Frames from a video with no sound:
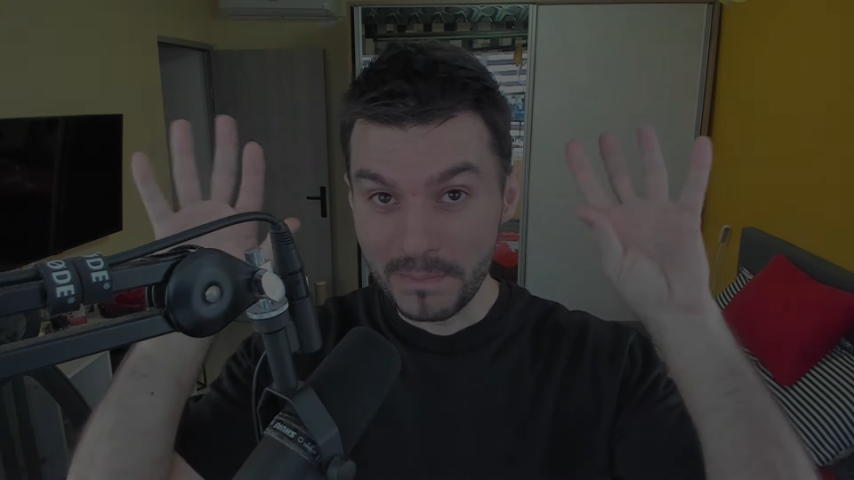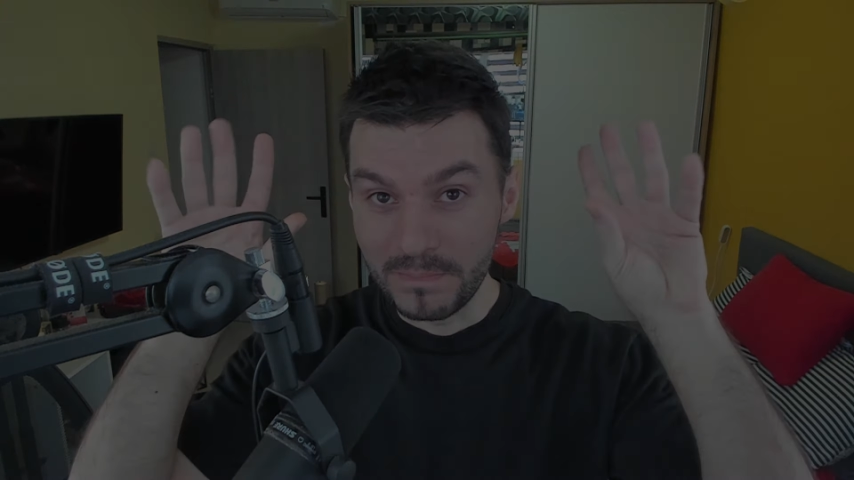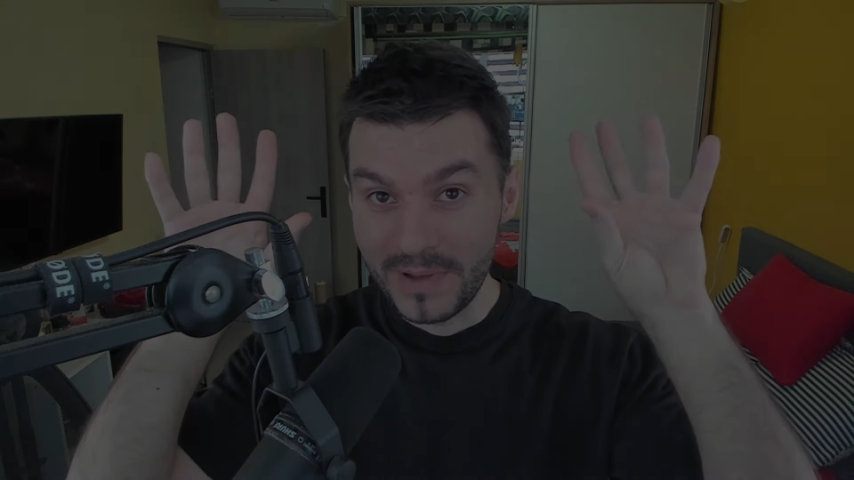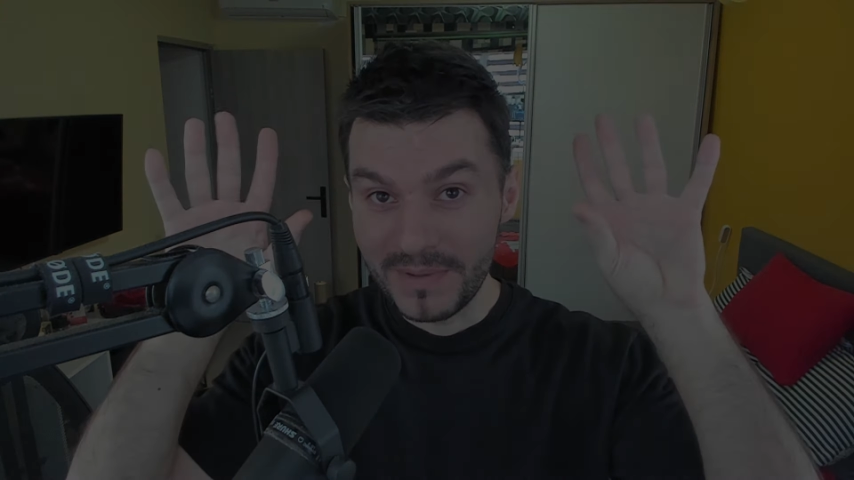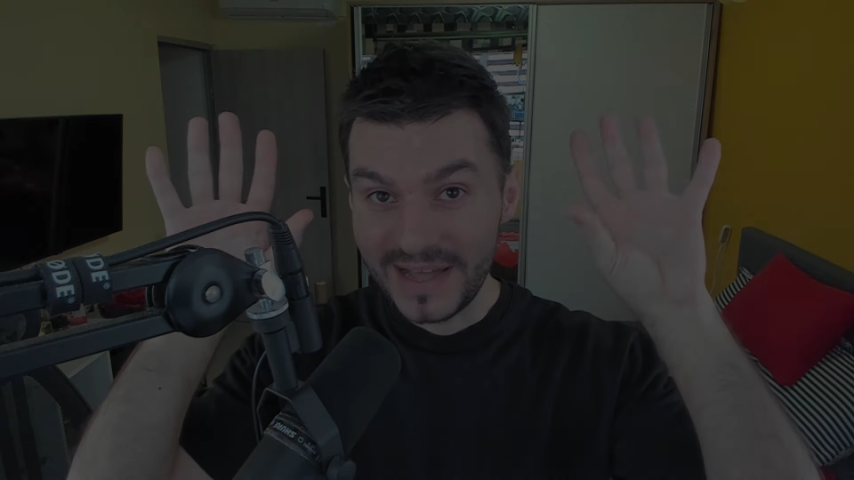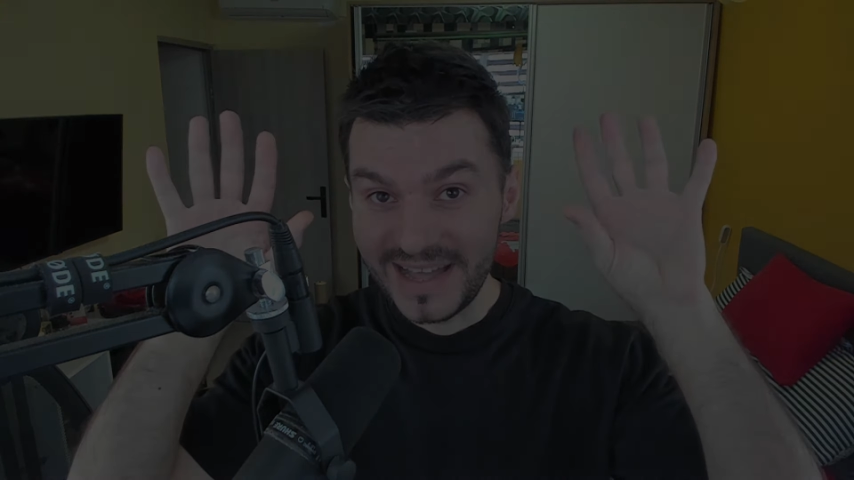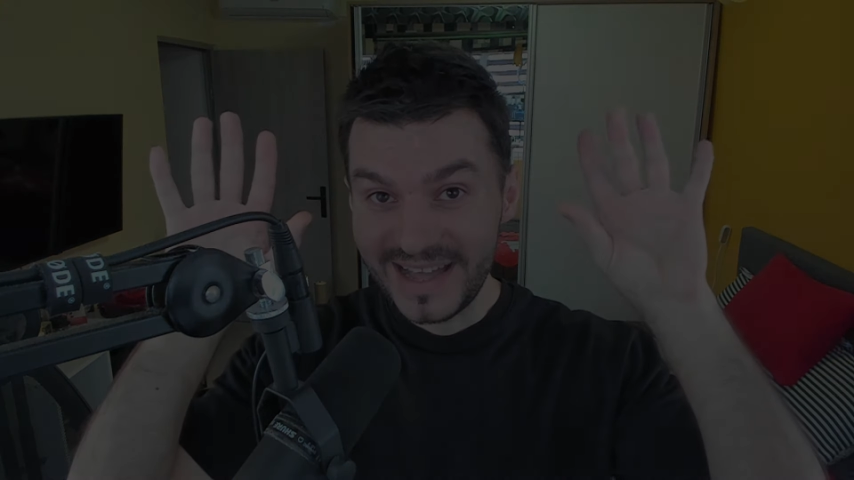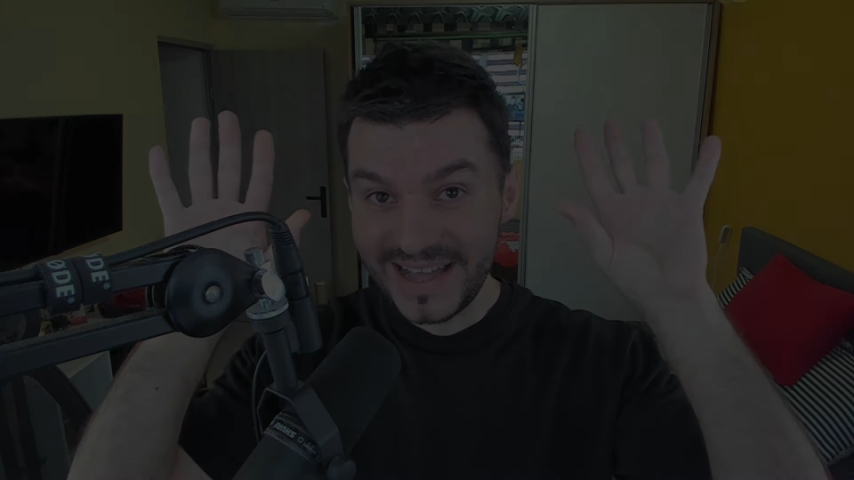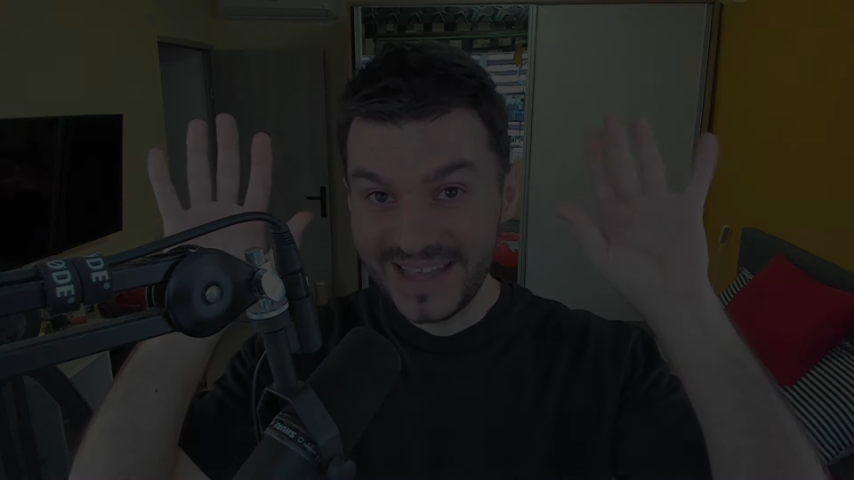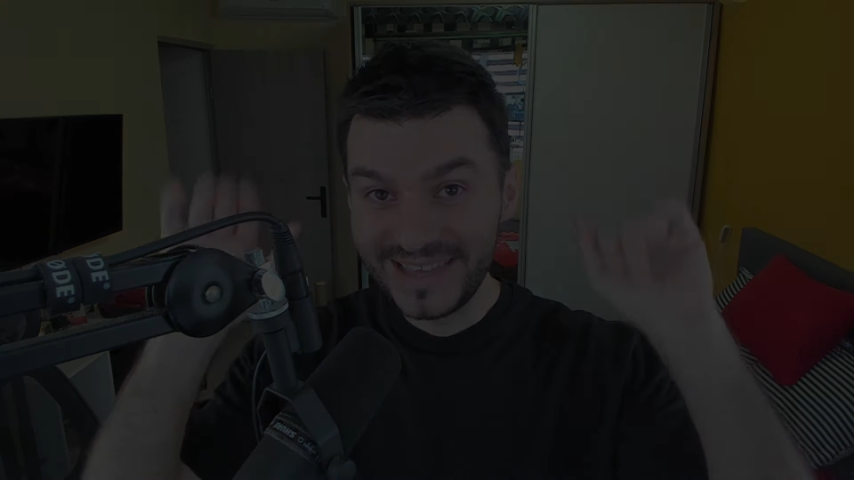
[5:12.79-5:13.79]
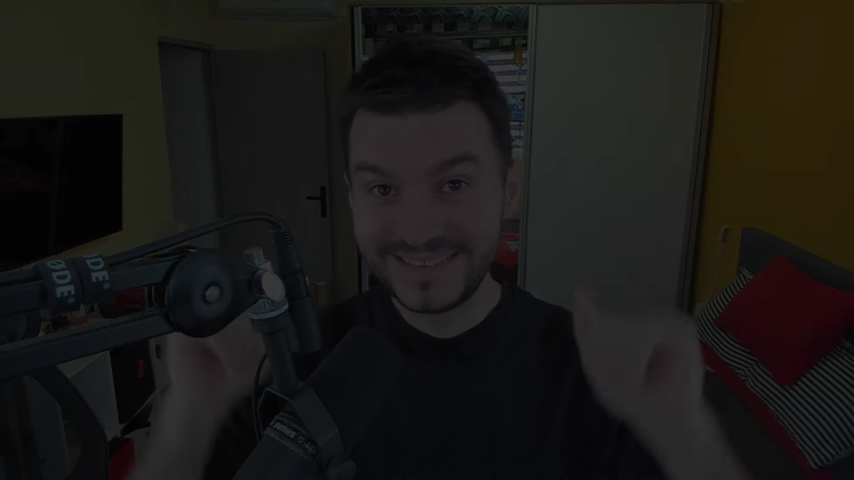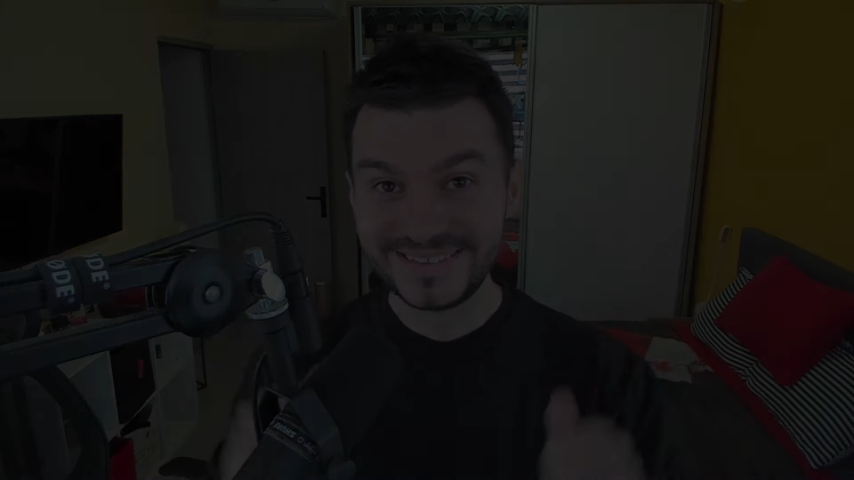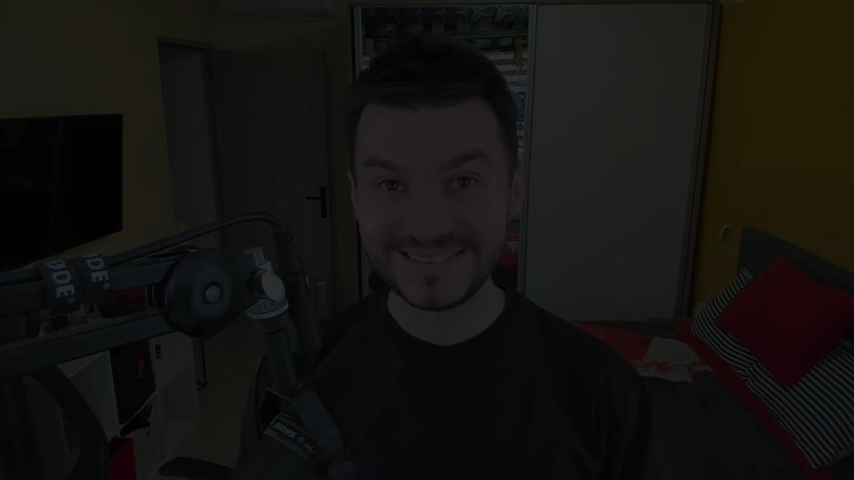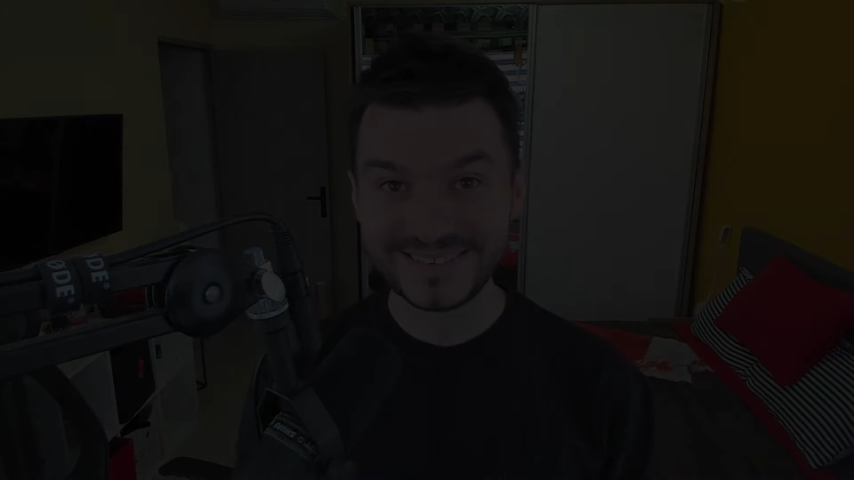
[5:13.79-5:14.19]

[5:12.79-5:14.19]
Bye-bye.